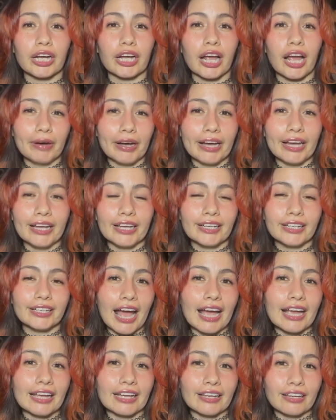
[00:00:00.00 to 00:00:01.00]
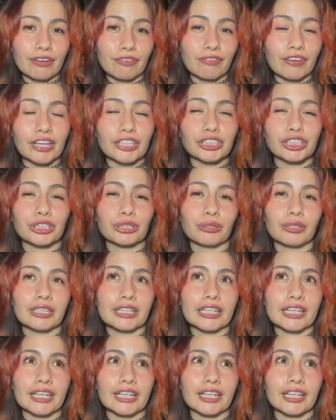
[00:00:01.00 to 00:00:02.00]
but I
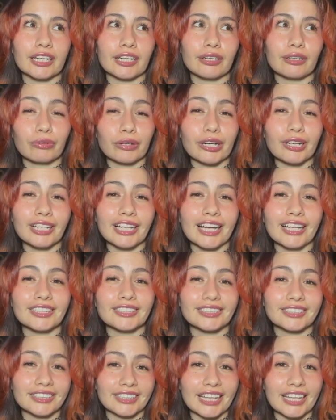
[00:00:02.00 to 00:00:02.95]
eventually realized,